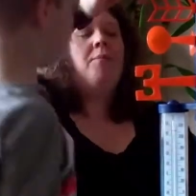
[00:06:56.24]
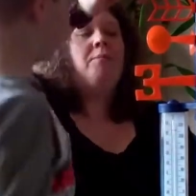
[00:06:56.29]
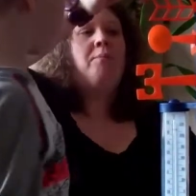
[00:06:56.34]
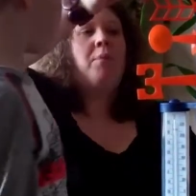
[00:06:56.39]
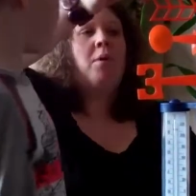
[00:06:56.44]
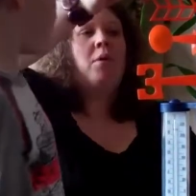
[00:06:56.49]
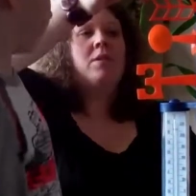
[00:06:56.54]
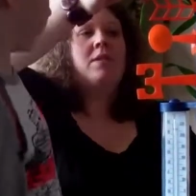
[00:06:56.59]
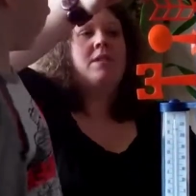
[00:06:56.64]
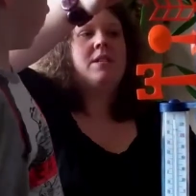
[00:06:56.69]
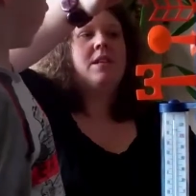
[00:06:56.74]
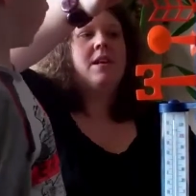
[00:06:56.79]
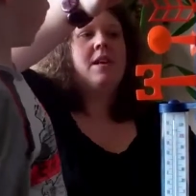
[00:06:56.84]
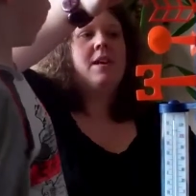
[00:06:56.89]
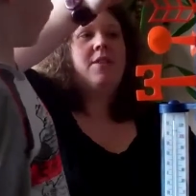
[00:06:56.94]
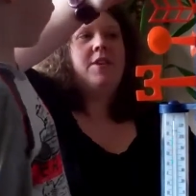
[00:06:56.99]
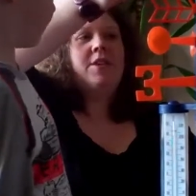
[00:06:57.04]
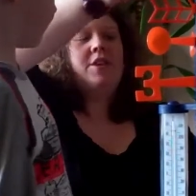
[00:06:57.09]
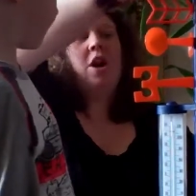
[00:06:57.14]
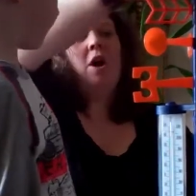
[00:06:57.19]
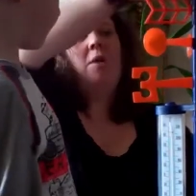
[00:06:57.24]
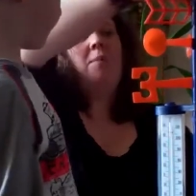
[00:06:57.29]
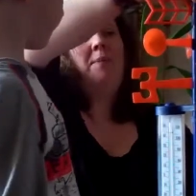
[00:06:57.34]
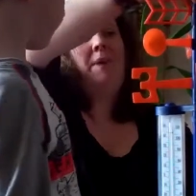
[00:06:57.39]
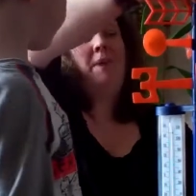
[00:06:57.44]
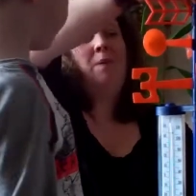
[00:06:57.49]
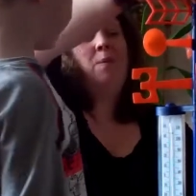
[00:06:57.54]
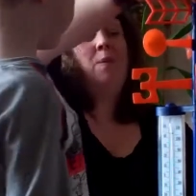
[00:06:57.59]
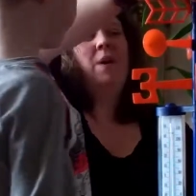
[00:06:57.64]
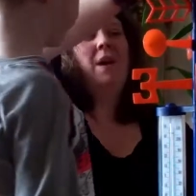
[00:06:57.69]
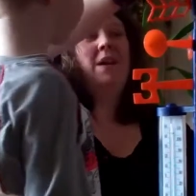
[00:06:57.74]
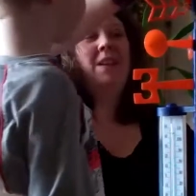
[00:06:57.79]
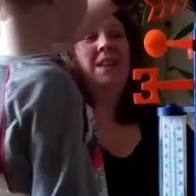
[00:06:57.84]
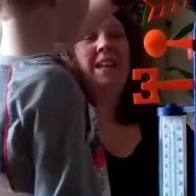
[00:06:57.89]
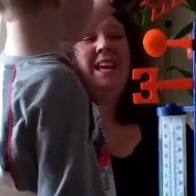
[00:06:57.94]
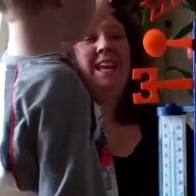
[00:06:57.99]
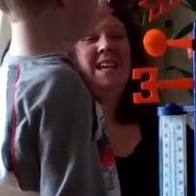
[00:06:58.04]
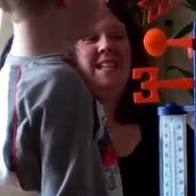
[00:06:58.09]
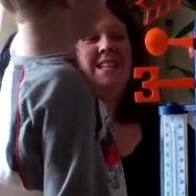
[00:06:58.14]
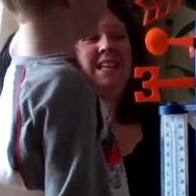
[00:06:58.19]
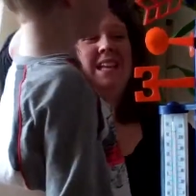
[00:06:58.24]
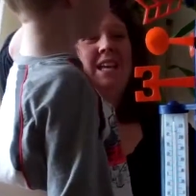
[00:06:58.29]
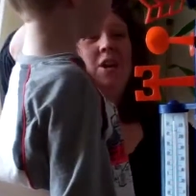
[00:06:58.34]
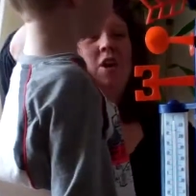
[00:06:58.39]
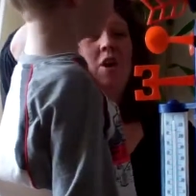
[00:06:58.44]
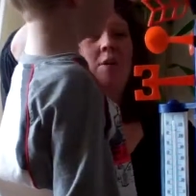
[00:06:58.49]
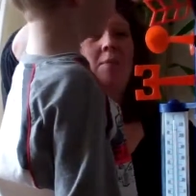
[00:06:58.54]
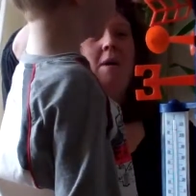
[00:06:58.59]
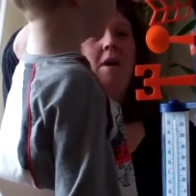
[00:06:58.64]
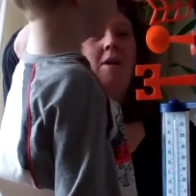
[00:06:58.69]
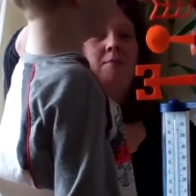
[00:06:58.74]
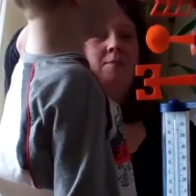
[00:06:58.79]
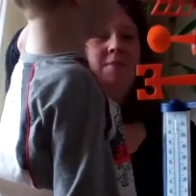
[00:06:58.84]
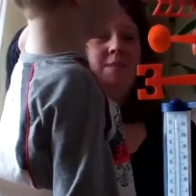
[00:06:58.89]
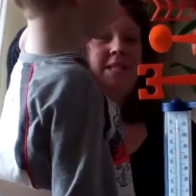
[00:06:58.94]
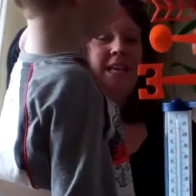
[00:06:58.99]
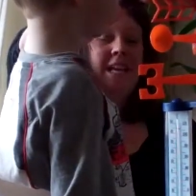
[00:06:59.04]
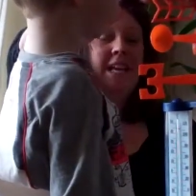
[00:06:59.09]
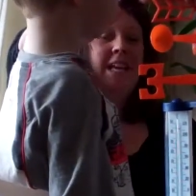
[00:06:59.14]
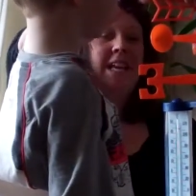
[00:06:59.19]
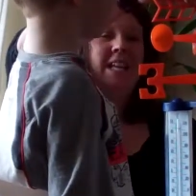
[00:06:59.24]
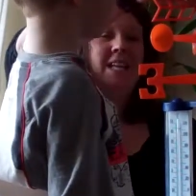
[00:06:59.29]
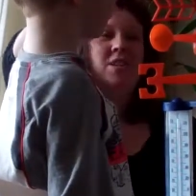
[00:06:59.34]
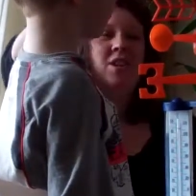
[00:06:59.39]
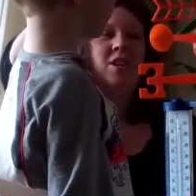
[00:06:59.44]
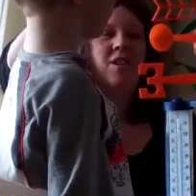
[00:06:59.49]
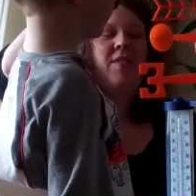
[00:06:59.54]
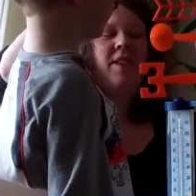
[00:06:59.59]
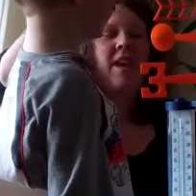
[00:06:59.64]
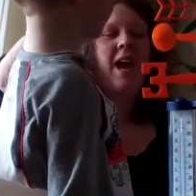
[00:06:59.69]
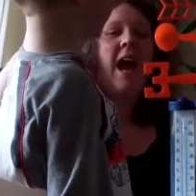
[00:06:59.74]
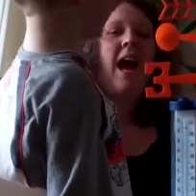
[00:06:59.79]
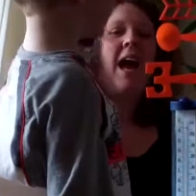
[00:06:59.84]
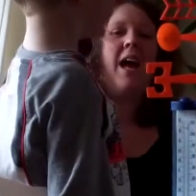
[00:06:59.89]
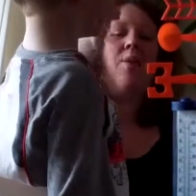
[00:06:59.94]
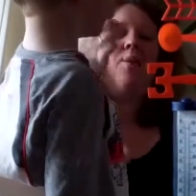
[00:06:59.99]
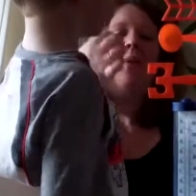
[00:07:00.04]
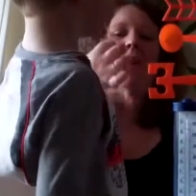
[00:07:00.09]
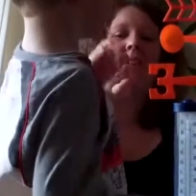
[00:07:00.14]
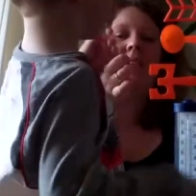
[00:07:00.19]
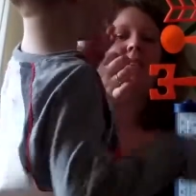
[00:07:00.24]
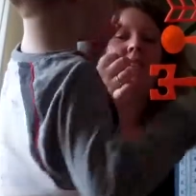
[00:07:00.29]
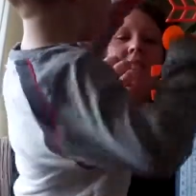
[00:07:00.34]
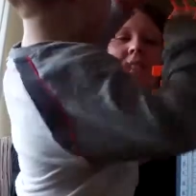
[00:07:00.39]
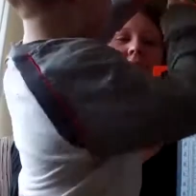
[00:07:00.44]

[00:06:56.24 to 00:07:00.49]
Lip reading: But the top bit will easily come off, particularly sort of in a high wind.